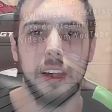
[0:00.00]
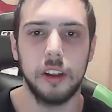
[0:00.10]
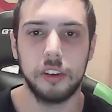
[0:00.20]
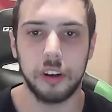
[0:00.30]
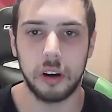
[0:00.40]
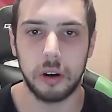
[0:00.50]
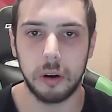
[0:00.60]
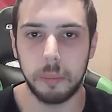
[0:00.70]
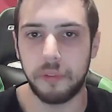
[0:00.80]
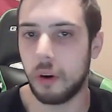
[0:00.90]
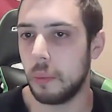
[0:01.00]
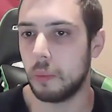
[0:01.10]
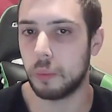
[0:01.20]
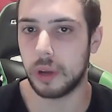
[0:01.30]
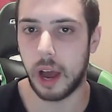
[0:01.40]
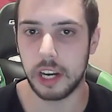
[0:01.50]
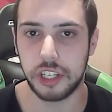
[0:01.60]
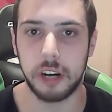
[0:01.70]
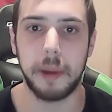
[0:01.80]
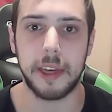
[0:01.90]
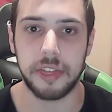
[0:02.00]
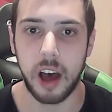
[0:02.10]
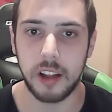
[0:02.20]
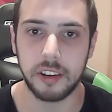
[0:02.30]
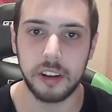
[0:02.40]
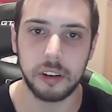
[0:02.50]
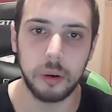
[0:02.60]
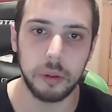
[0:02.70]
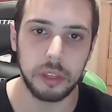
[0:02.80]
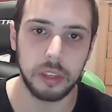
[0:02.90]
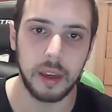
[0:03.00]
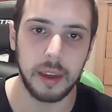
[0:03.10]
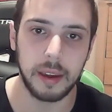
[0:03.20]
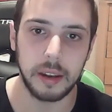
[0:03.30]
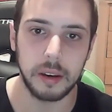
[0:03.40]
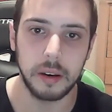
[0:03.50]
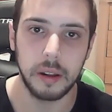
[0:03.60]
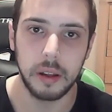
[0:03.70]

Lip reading: So before I share my thoughts on this whole thing and